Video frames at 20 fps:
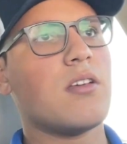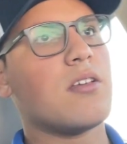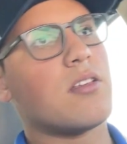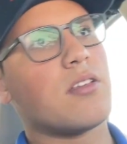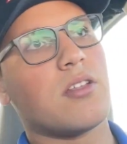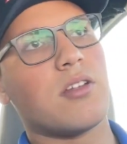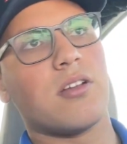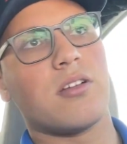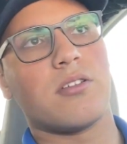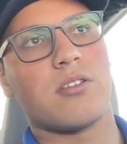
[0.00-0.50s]

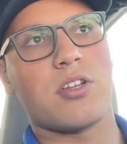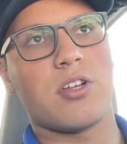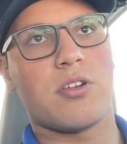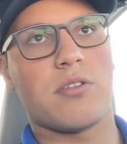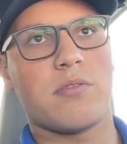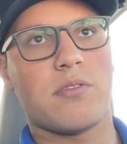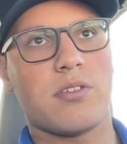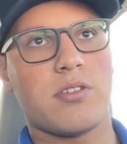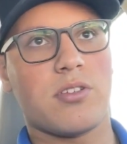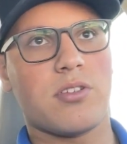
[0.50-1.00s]
You know,
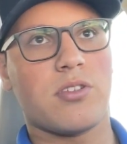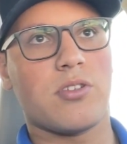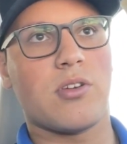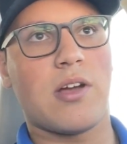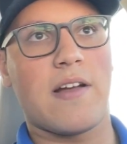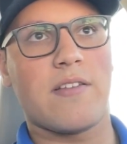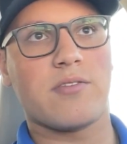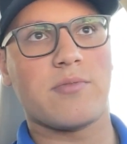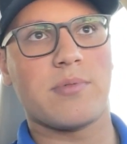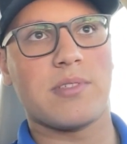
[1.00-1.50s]
you'll
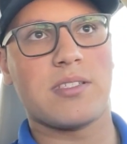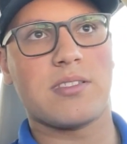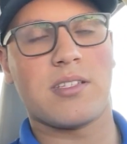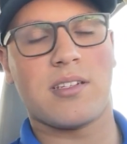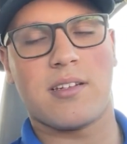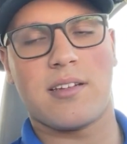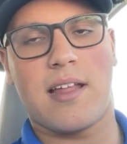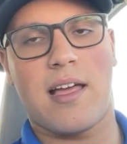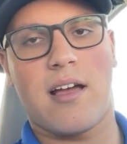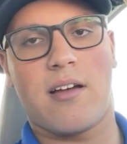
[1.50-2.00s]
have to be
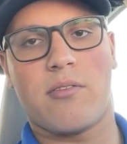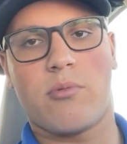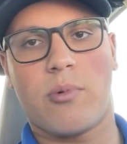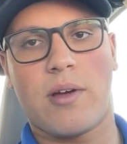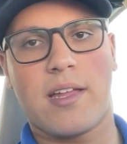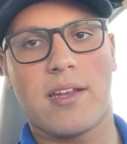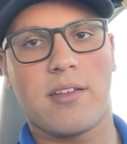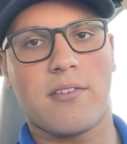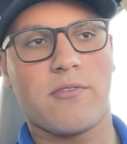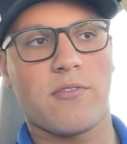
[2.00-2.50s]
sitting down
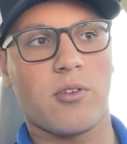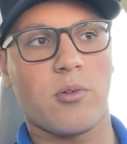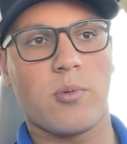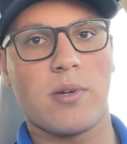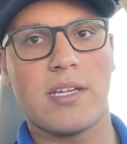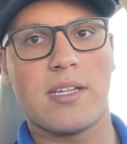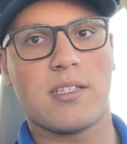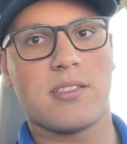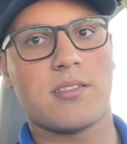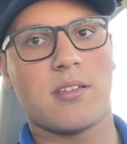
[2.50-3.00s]
waiting for
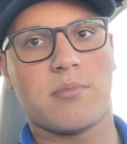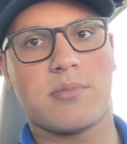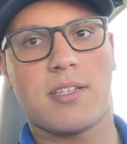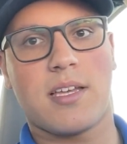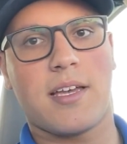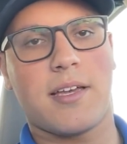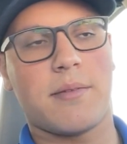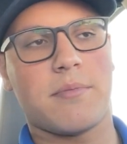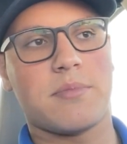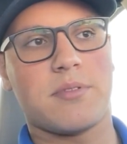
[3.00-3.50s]
weeks
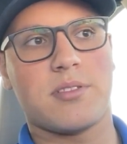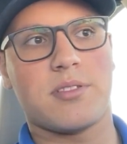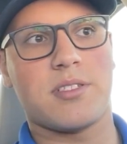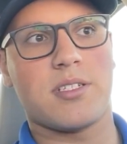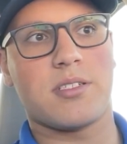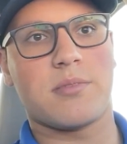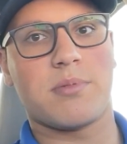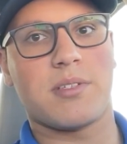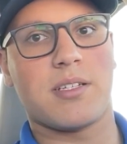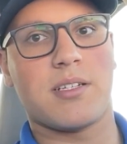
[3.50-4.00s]
sometimes
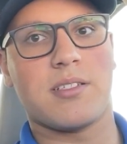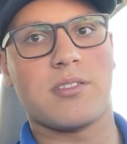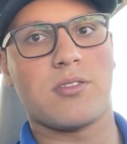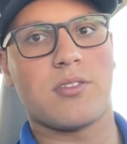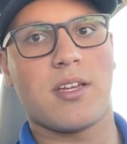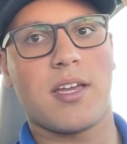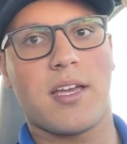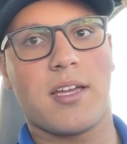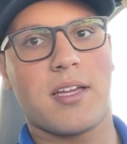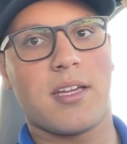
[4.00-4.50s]
just because you
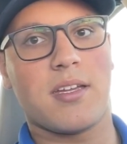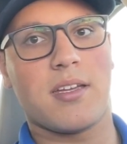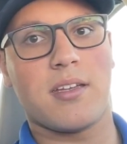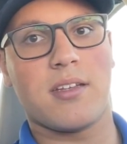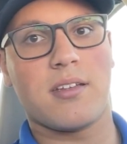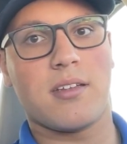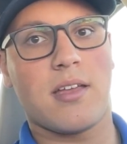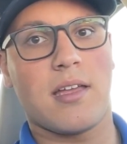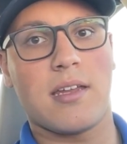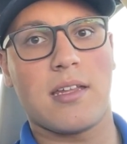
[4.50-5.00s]
can't get
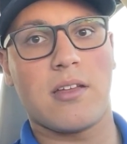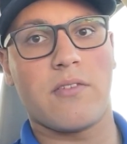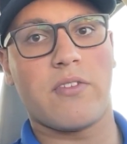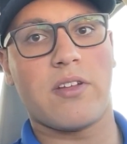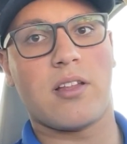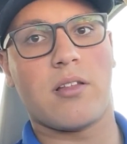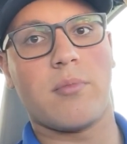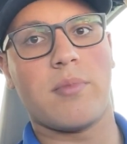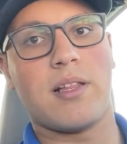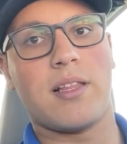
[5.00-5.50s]
any
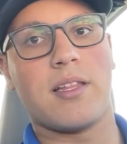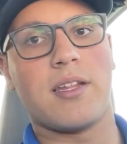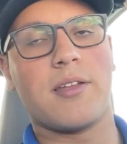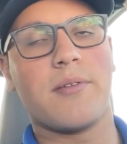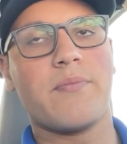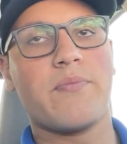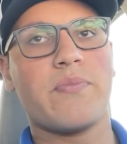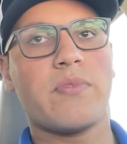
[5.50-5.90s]
availability.